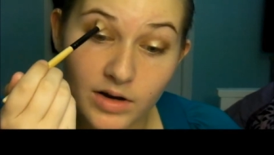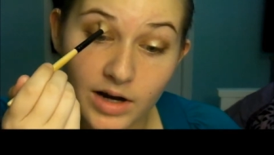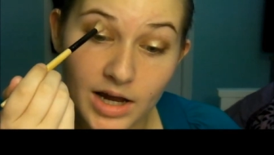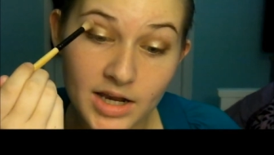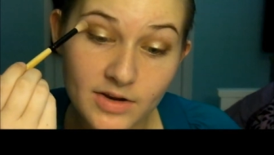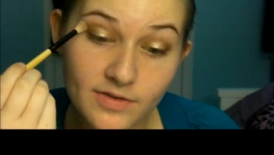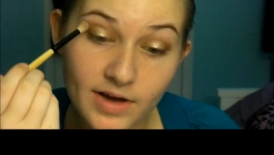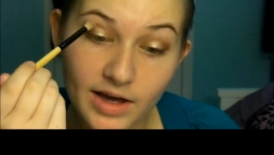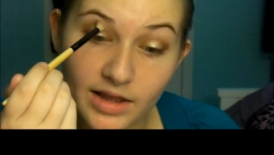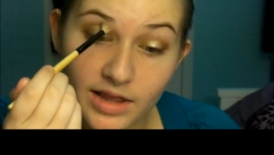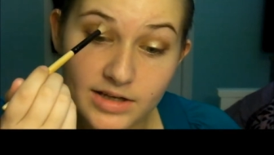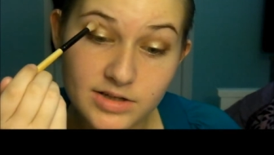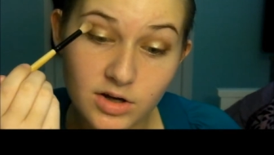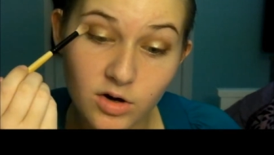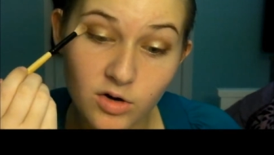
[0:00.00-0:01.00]
kind of, I
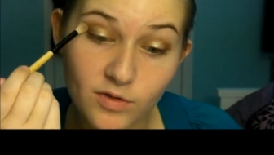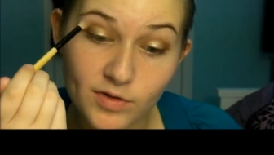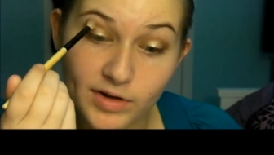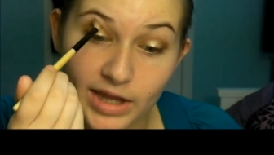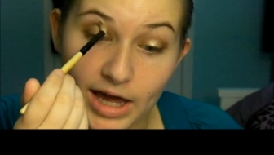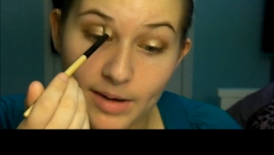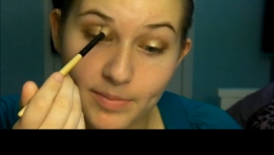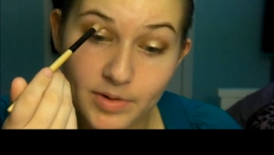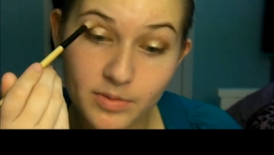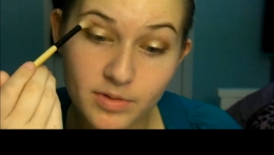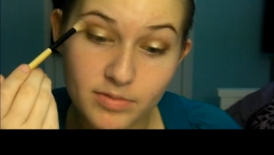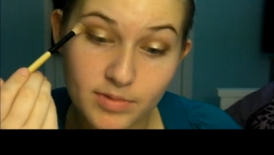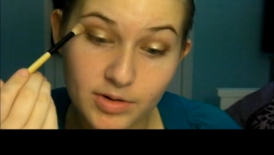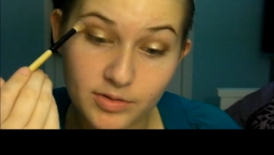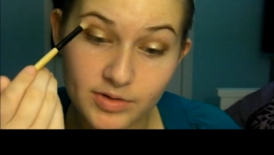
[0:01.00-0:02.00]
like to overlap it
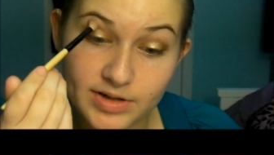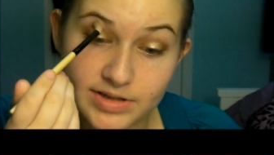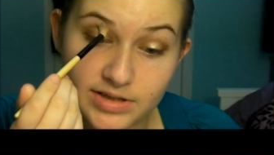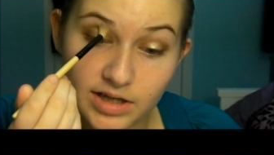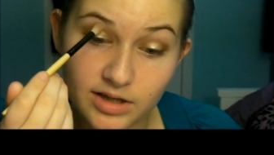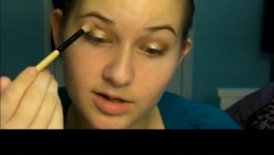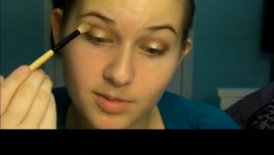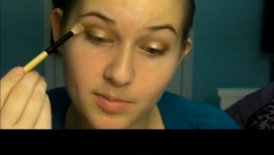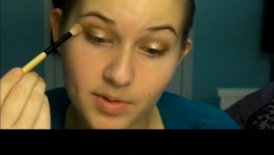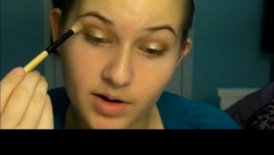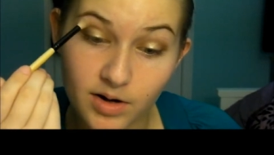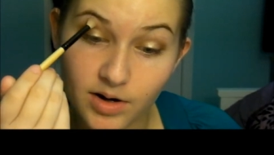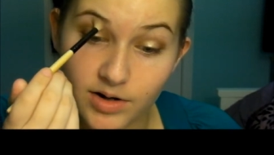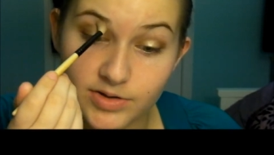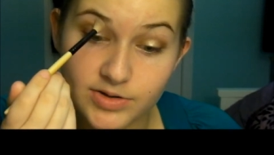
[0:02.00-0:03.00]
with my crease color, but
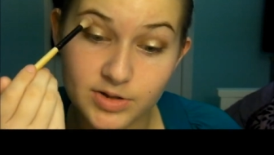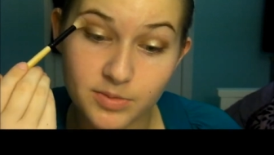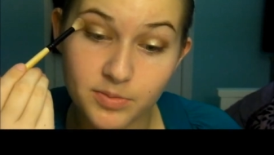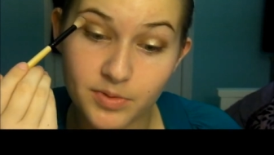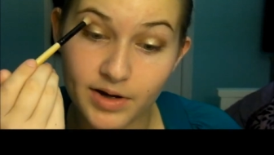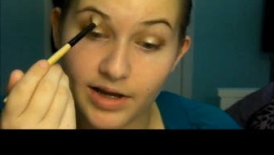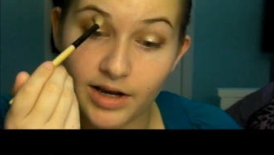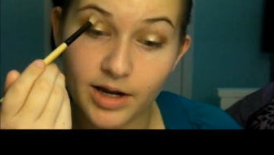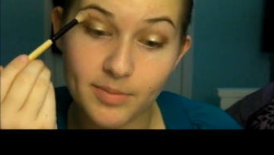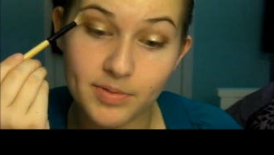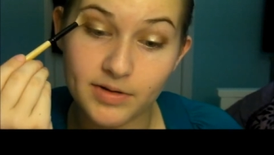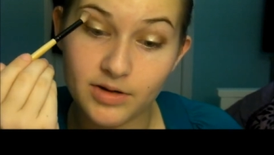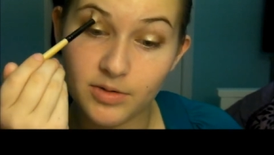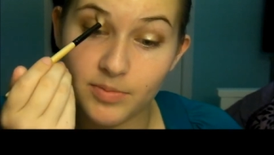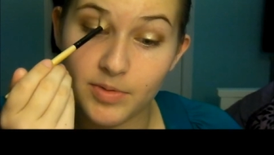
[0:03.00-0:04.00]
also bring it up a
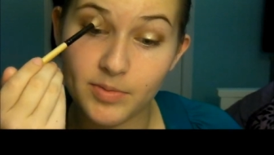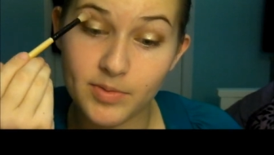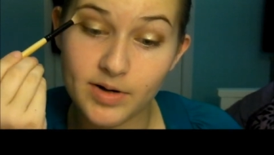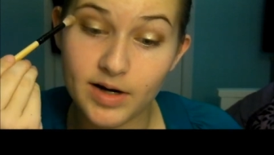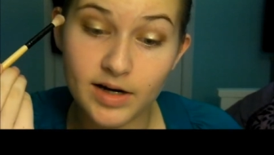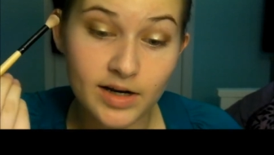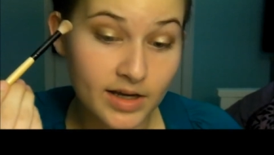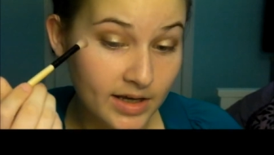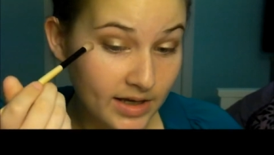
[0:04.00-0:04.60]
little bit more.